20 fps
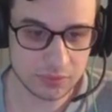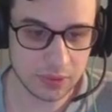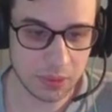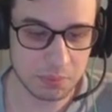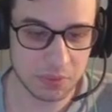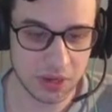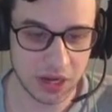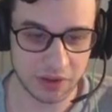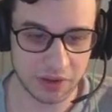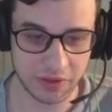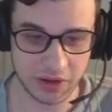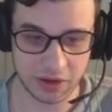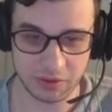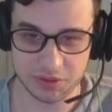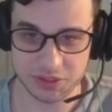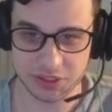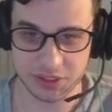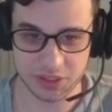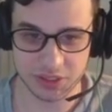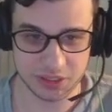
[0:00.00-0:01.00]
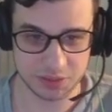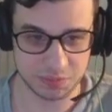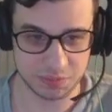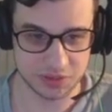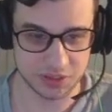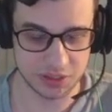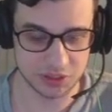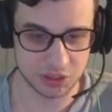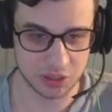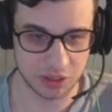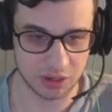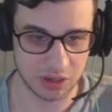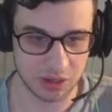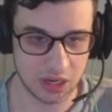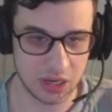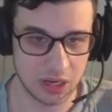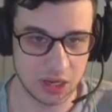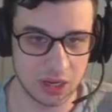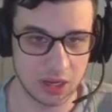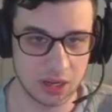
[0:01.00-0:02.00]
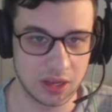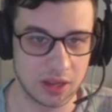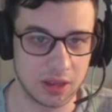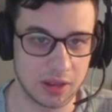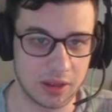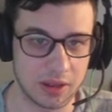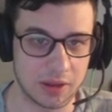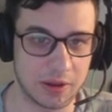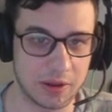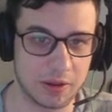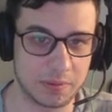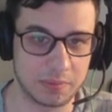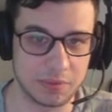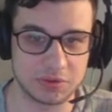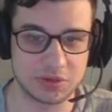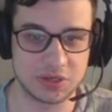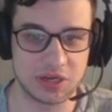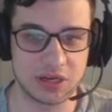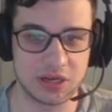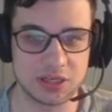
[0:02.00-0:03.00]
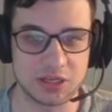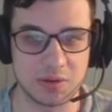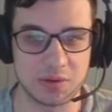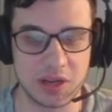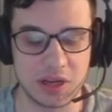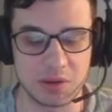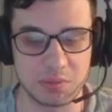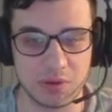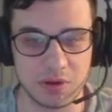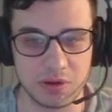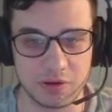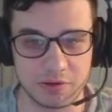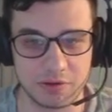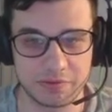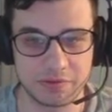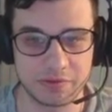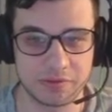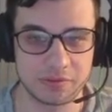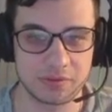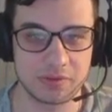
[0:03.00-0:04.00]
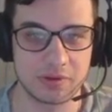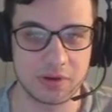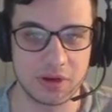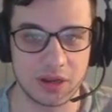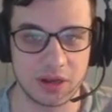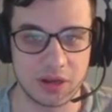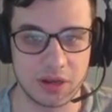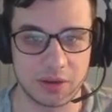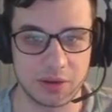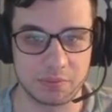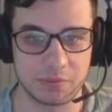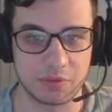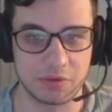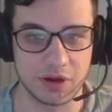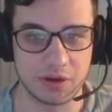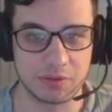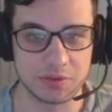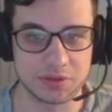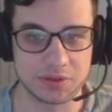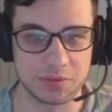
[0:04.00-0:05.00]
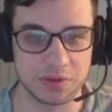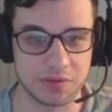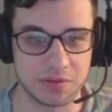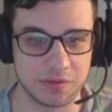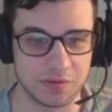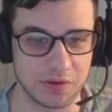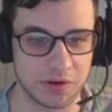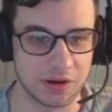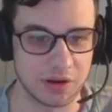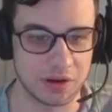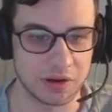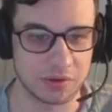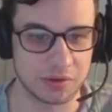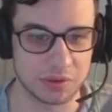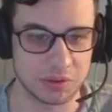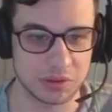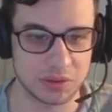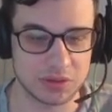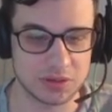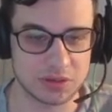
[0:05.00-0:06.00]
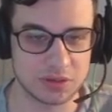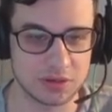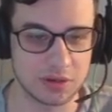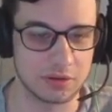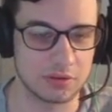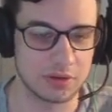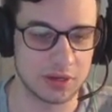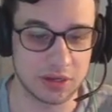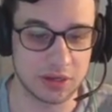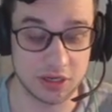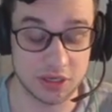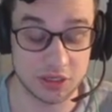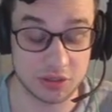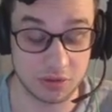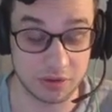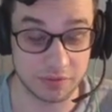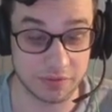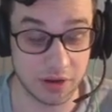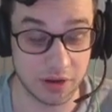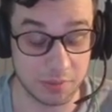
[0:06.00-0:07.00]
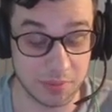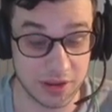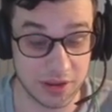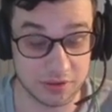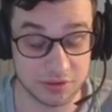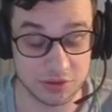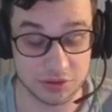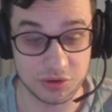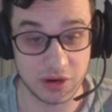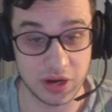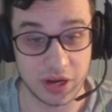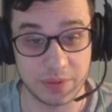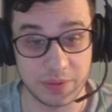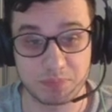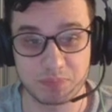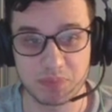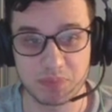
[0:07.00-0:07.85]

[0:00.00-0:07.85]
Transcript: But now that I was in this position, it was not easy to make a move. Green was moving very slowly, and he sort of hung me out to dry.